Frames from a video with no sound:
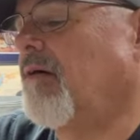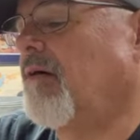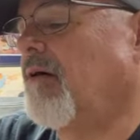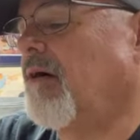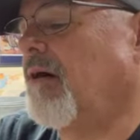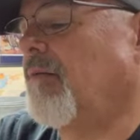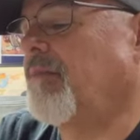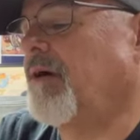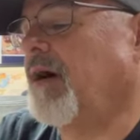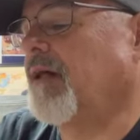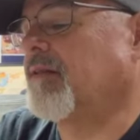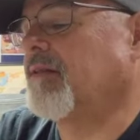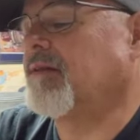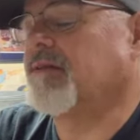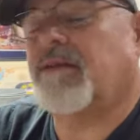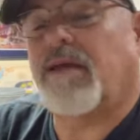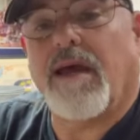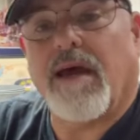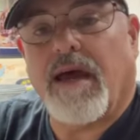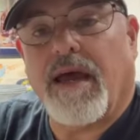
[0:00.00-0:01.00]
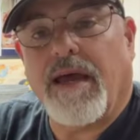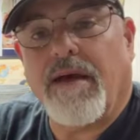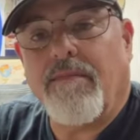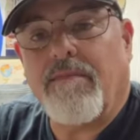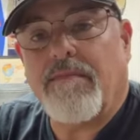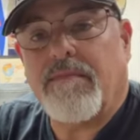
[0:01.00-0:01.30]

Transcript: about this guy.